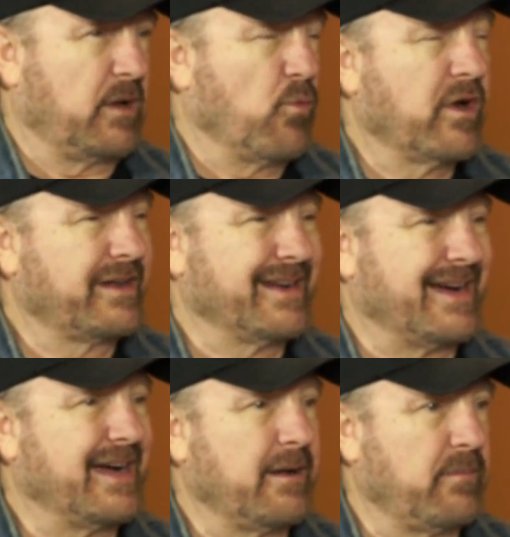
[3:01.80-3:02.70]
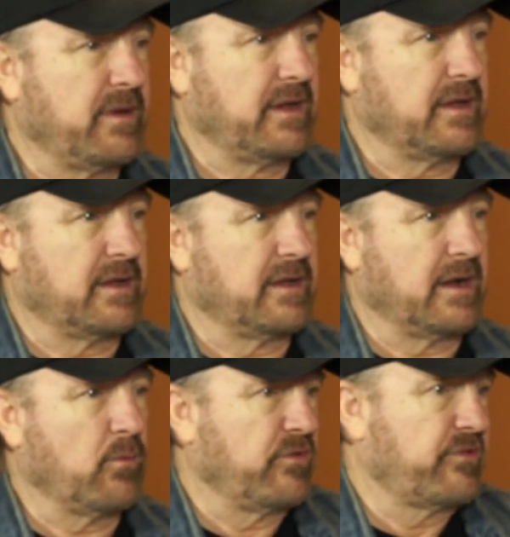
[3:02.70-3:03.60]
at one time,
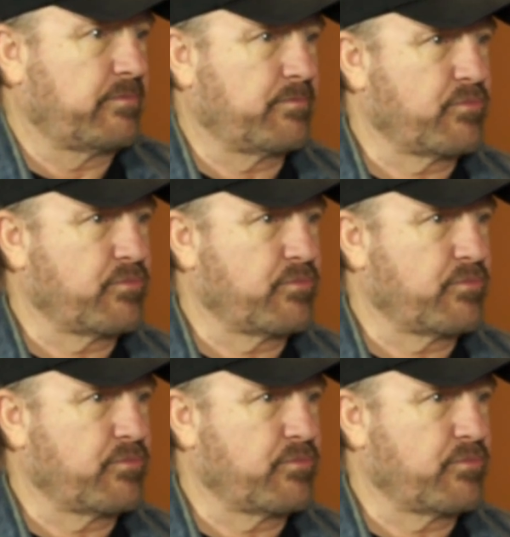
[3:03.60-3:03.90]
I was